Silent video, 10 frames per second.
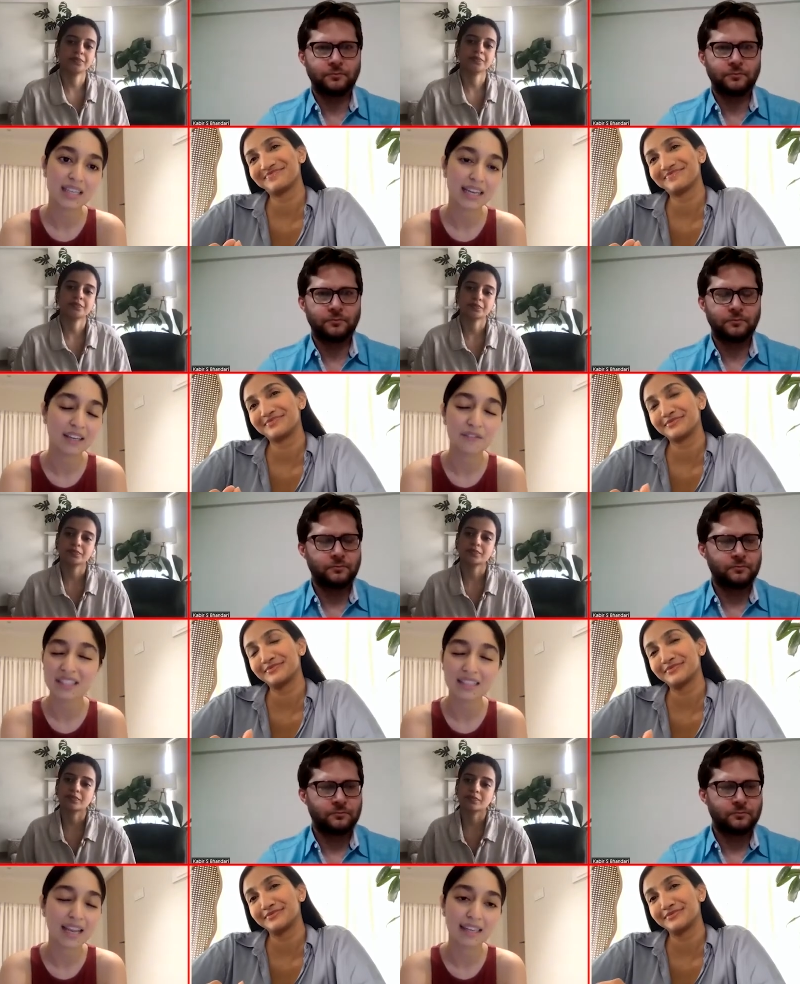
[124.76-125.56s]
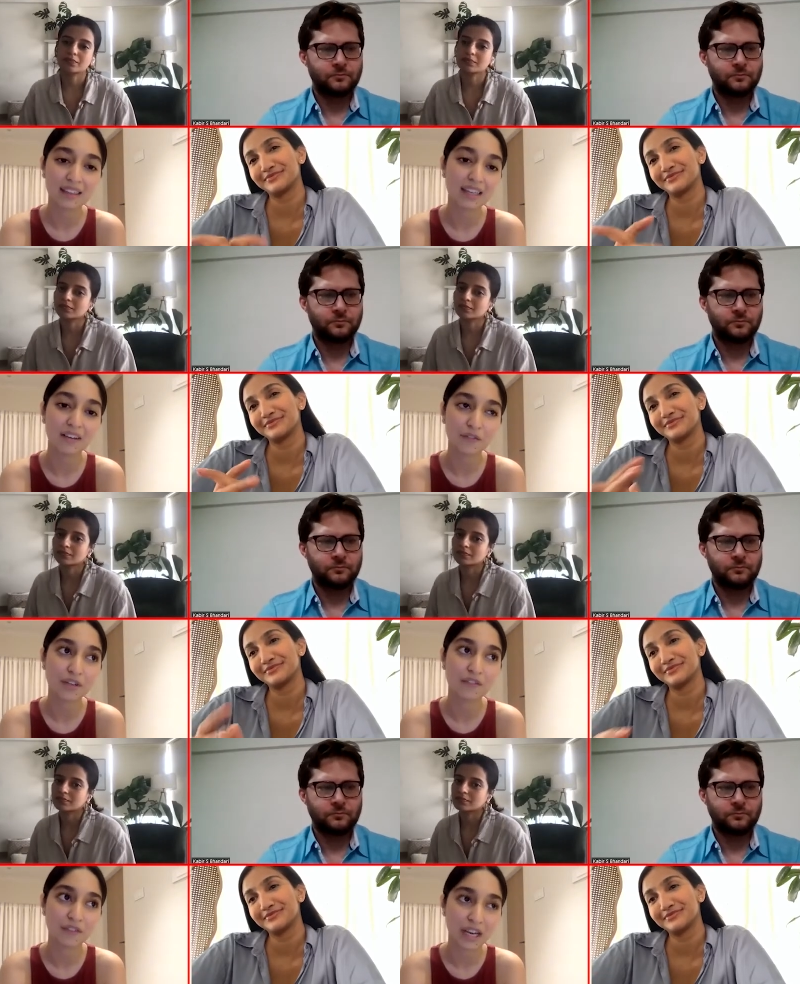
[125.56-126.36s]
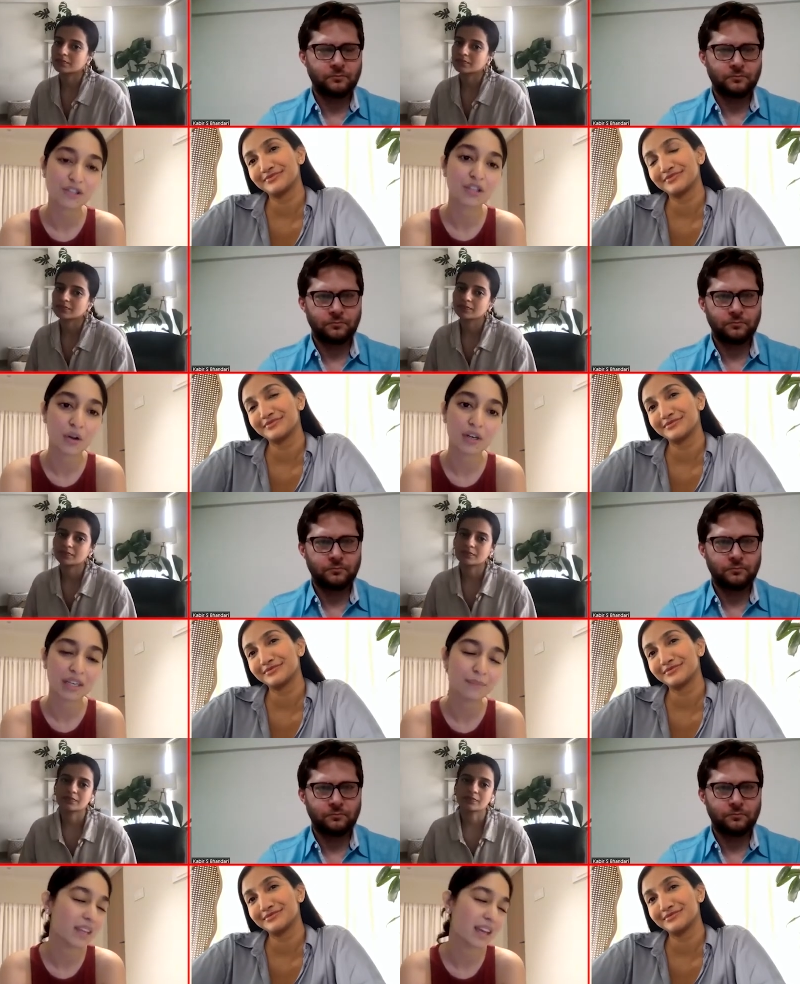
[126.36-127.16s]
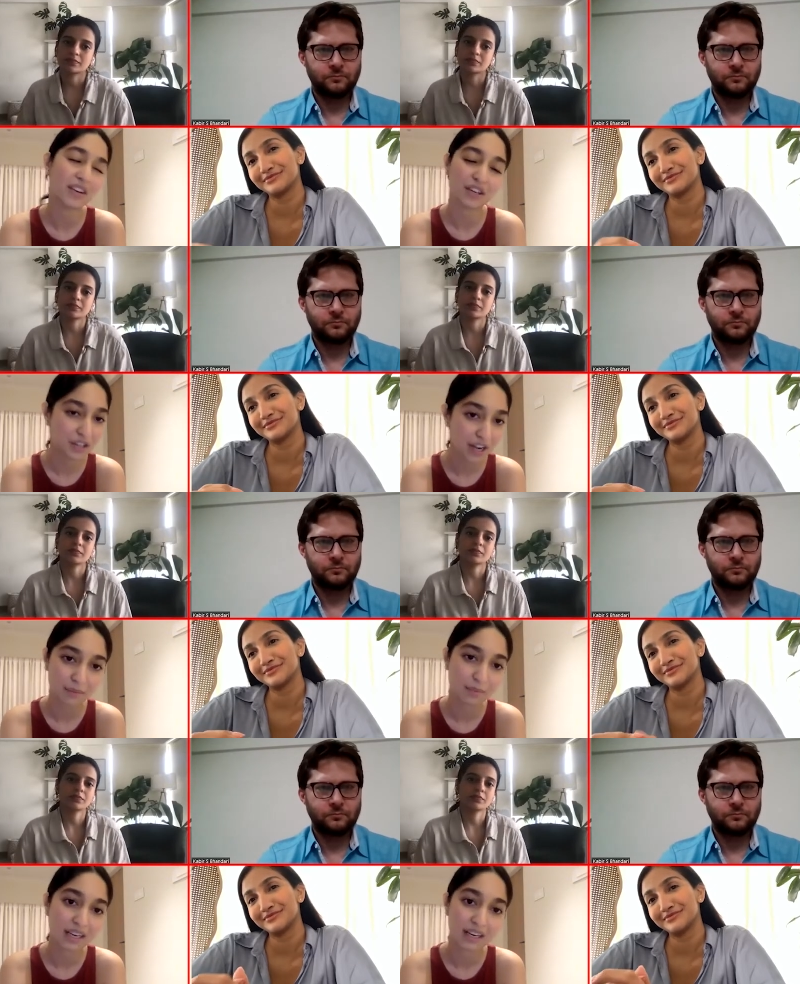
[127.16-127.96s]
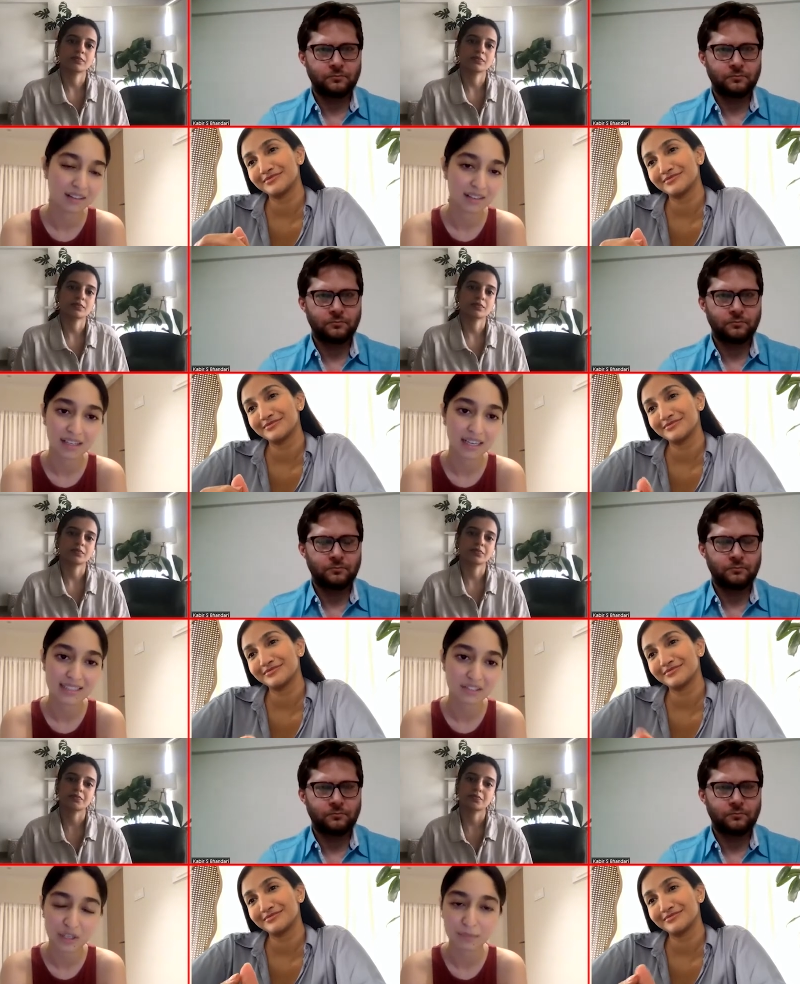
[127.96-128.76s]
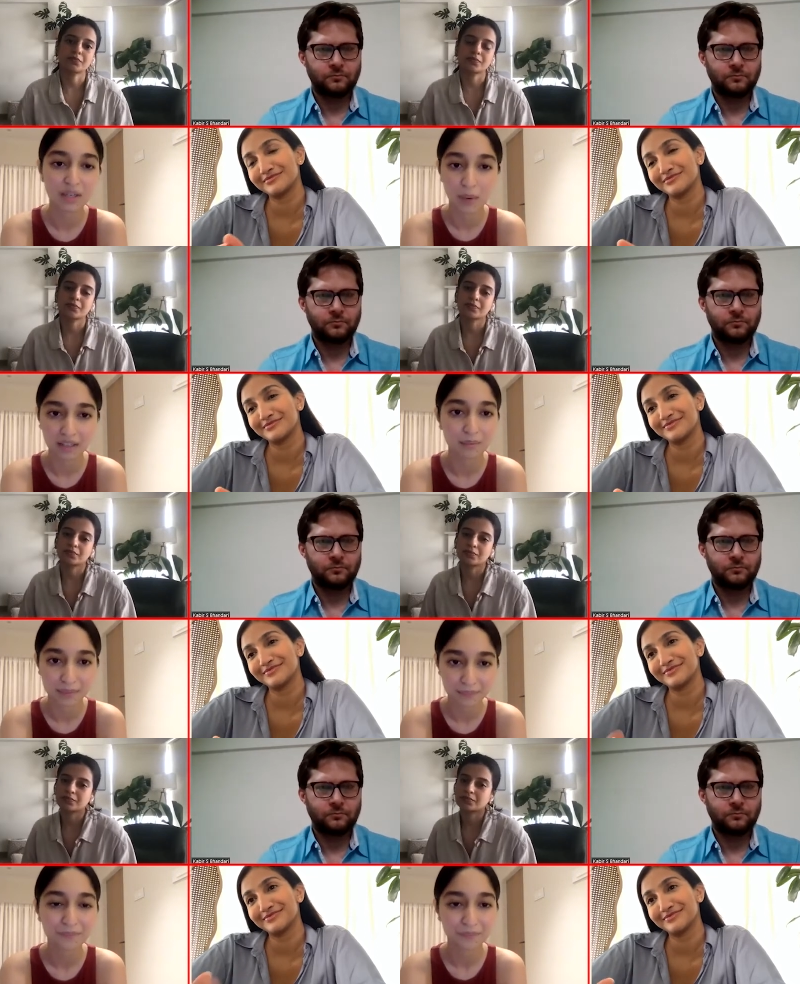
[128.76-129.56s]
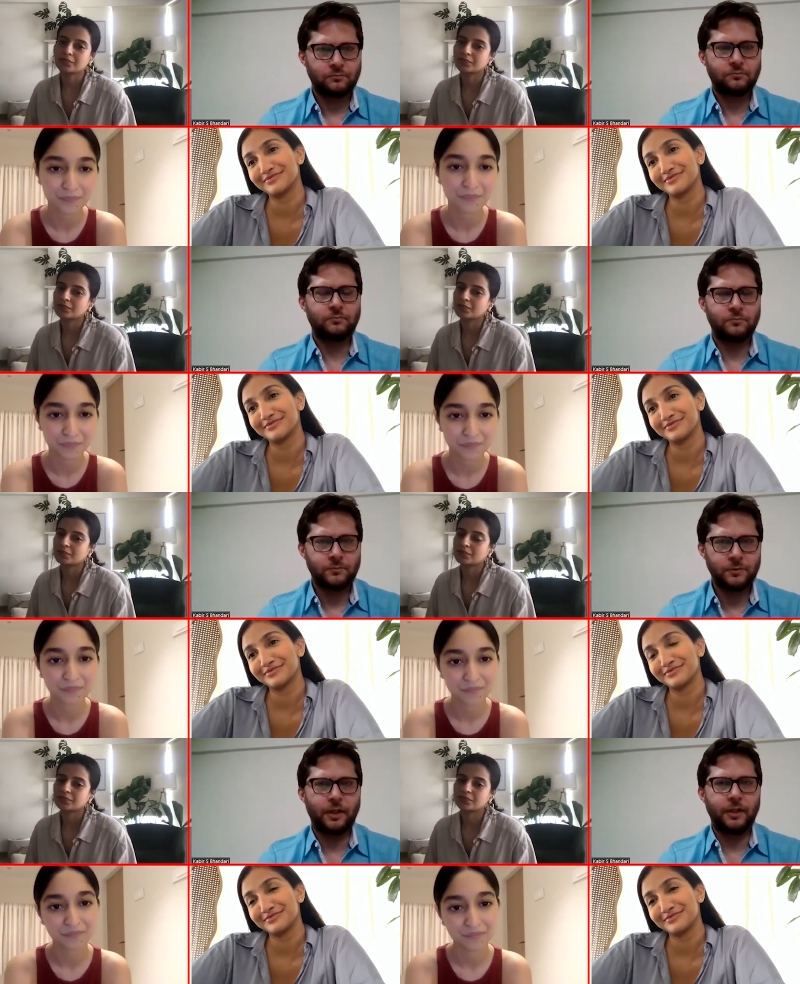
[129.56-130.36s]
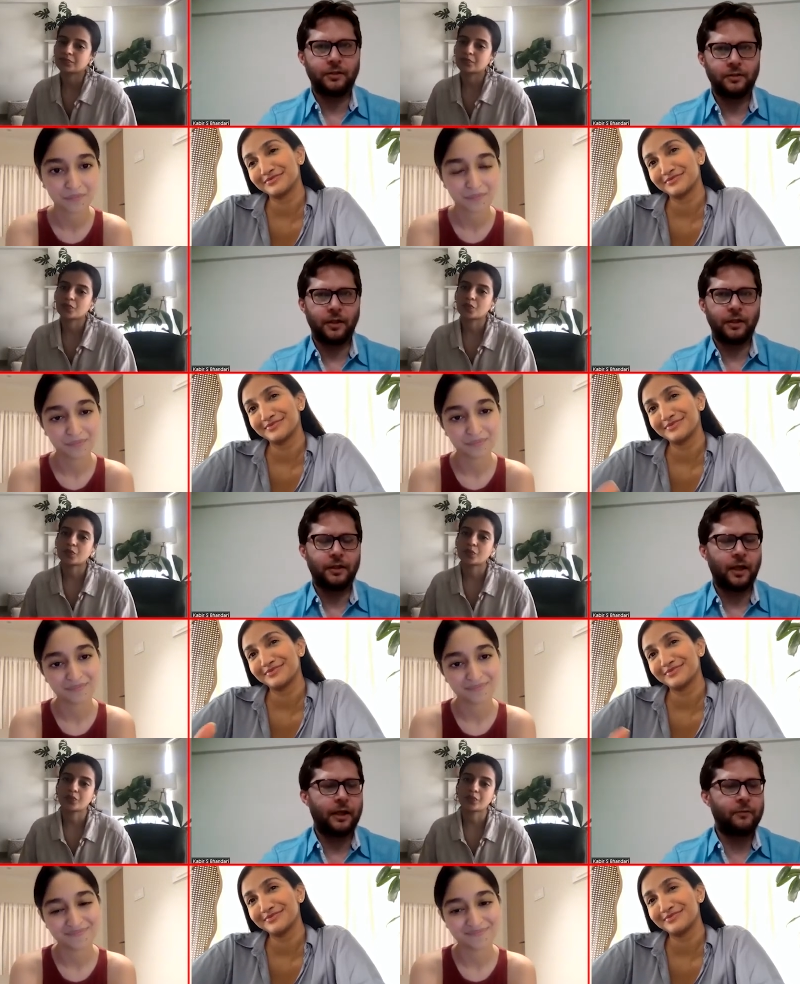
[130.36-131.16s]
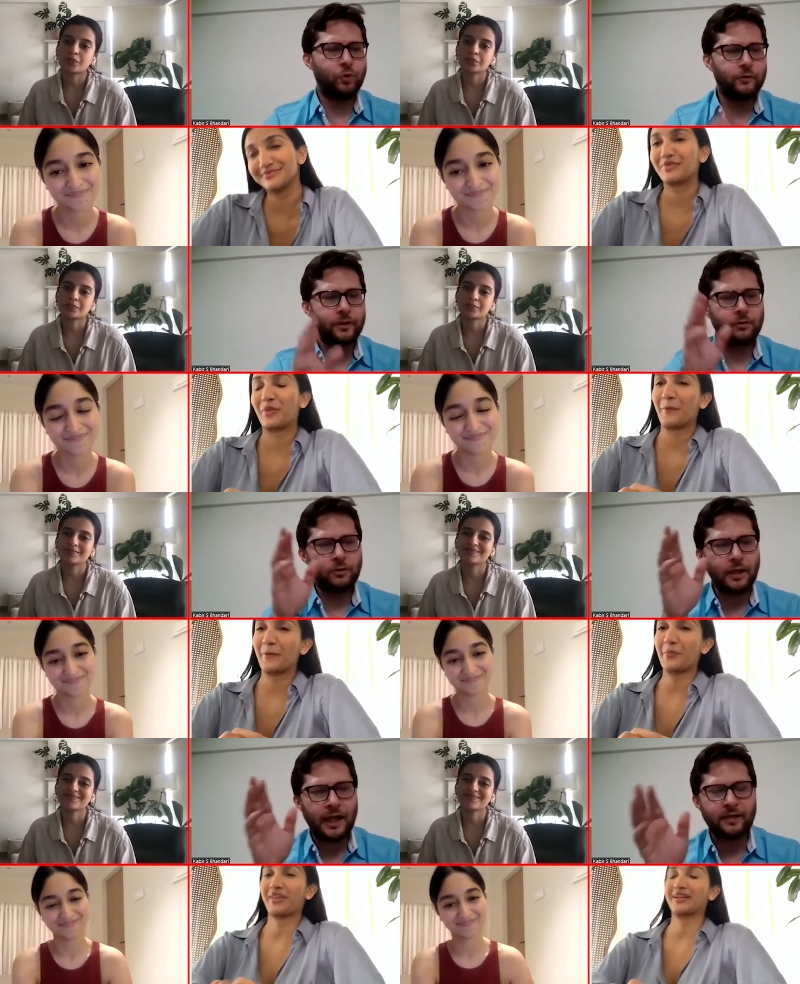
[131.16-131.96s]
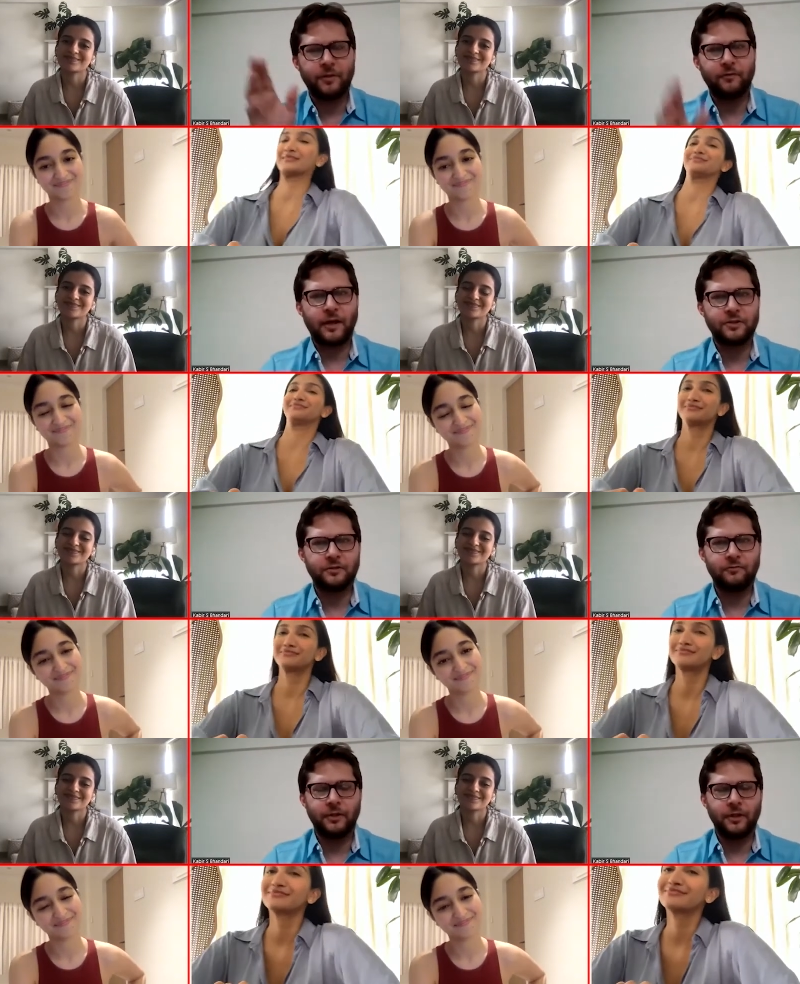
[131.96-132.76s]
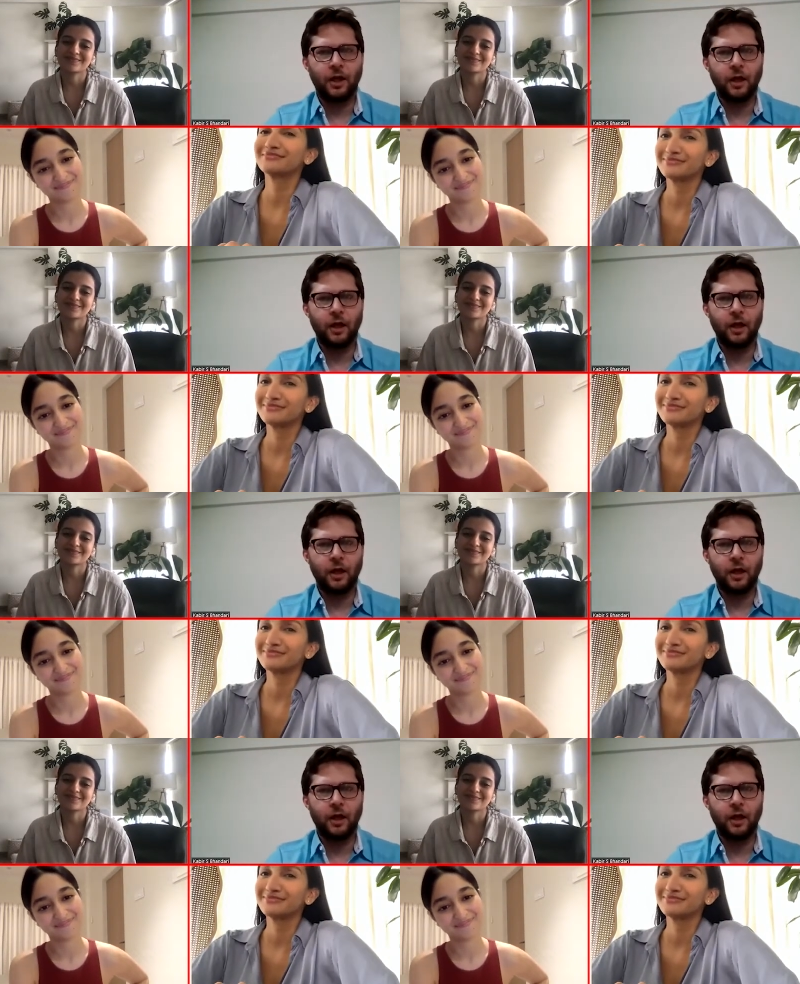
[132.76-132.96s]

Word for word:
Speaker 1: like, if it's anything of a reflection on him, they're incredible and extremely welcoming.
Speaker 2: Right. And moving on to Lakme Fashion Week,